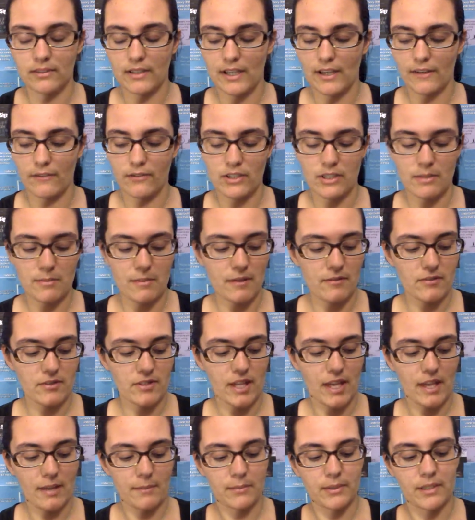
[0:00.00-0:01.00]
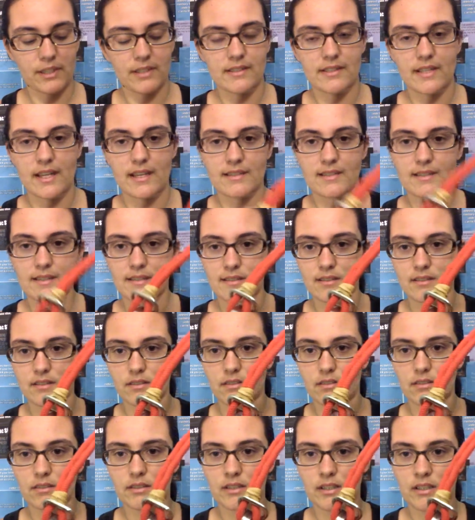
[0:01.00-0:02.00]
Every time after that, because it has this
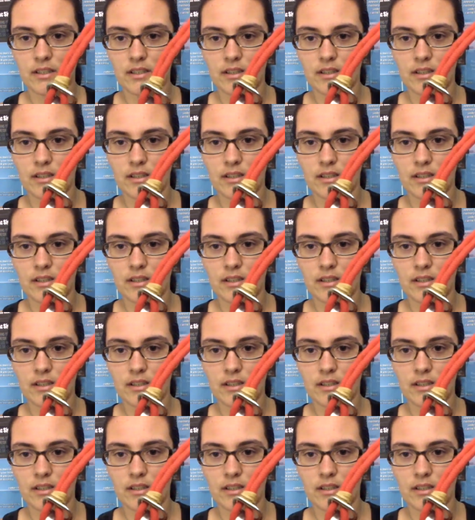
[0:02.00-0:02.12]
little